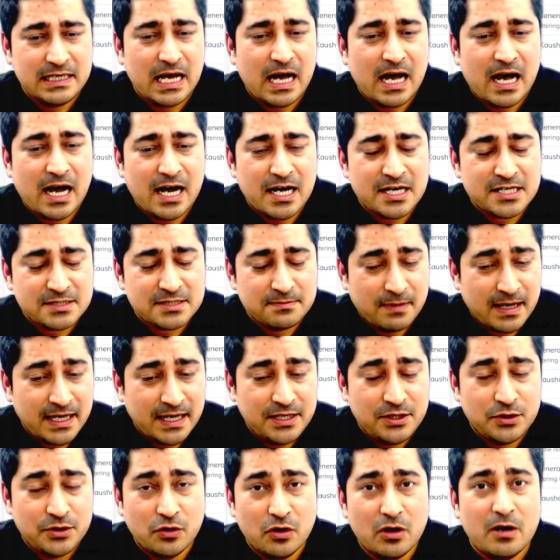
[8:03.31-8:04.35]
asked by
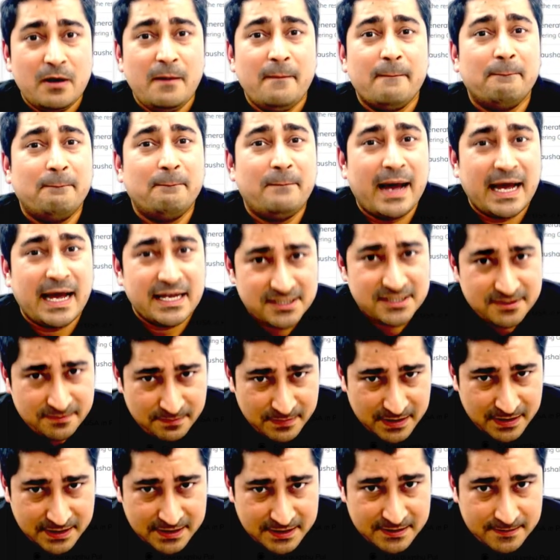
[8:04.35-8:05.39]
your
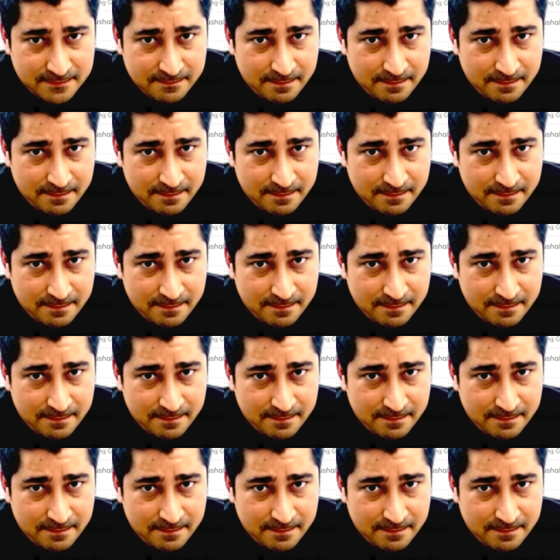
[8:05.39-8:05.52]
batchmates.